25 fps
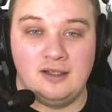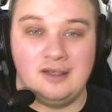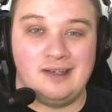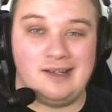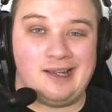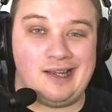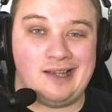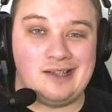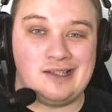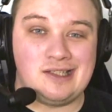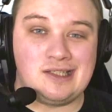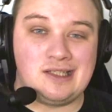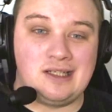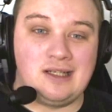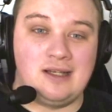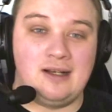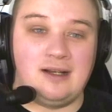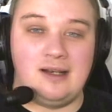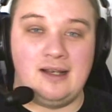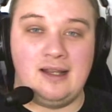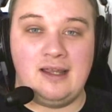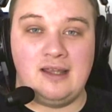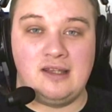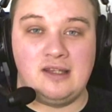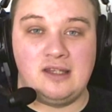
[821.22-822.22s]
and just like
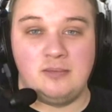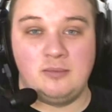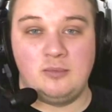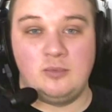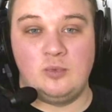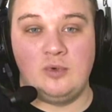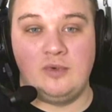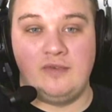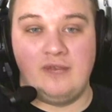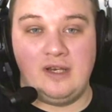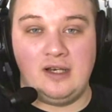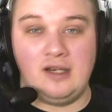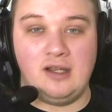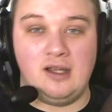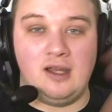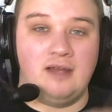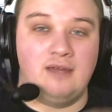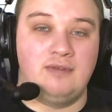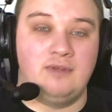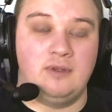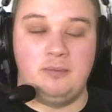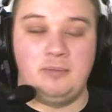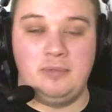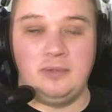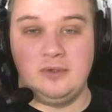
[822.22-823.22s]
layer them within
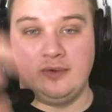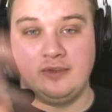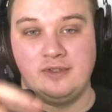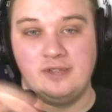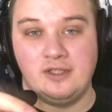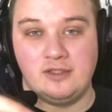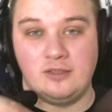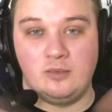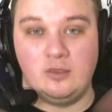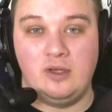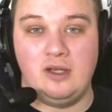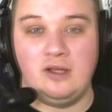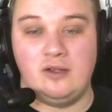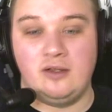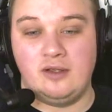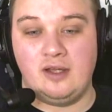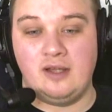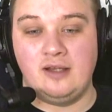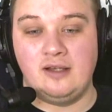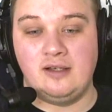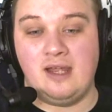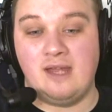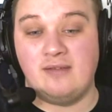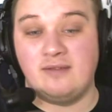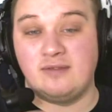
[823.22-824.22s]
other builds as well,
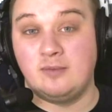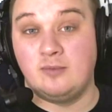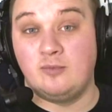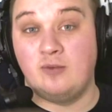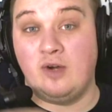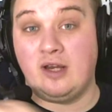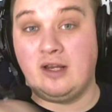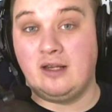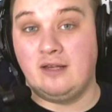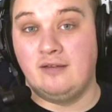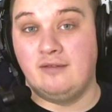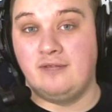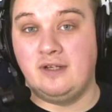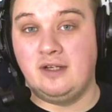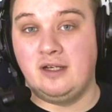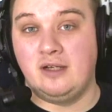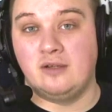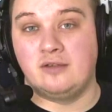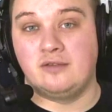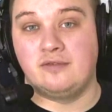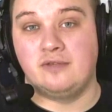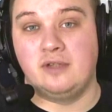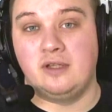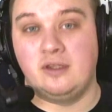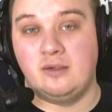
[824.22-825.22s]
and have some regular
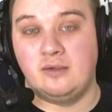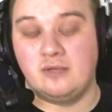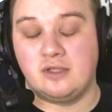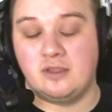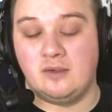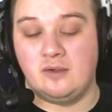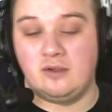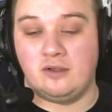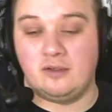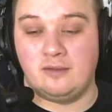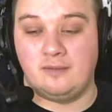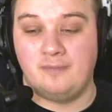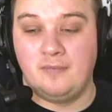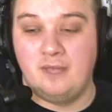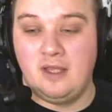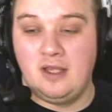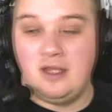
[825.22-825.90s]
videos for those going on.